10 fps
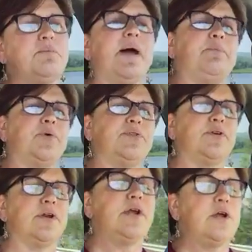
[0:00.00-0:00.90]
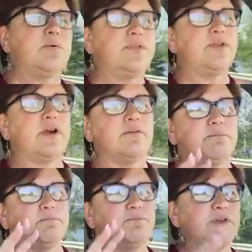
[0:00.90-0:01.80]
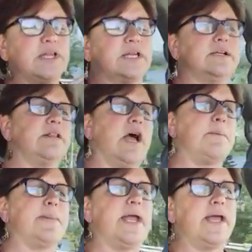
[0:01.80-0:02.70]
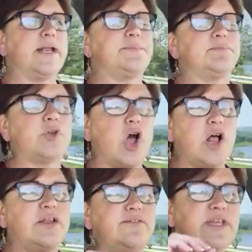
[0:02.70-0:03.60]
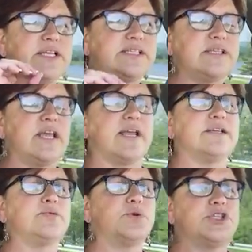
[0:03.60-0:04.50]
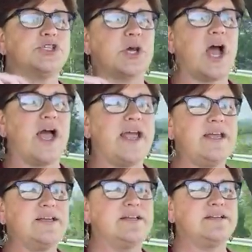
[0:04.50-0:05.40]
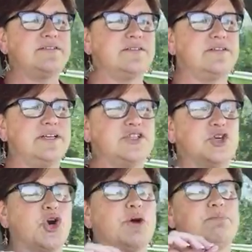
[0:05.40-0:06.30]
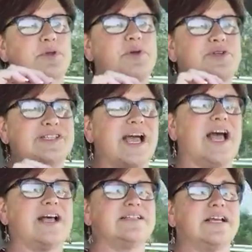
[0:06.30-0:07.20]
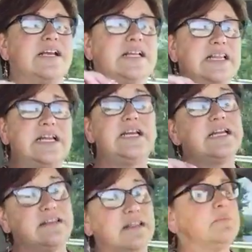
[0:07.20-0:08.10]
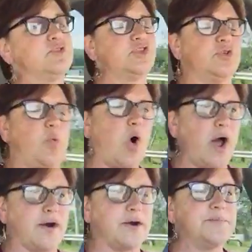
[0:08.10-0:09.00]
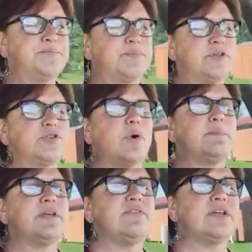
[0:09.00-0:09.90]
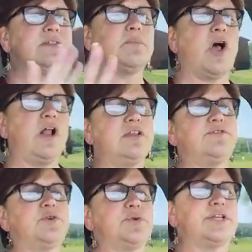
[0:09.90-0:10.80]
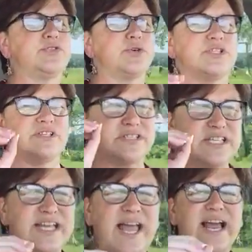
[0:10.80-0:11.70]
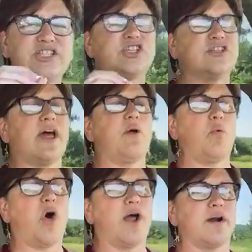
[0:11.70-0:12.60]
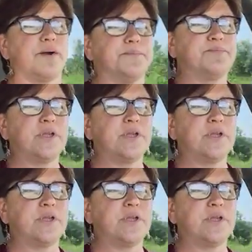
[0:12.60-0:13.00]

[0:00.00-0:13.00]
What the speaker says: them up when they're feeling glum and all of these things, which is I in term those as leading them to the water. So I'm giving them all of the resources to get to that water.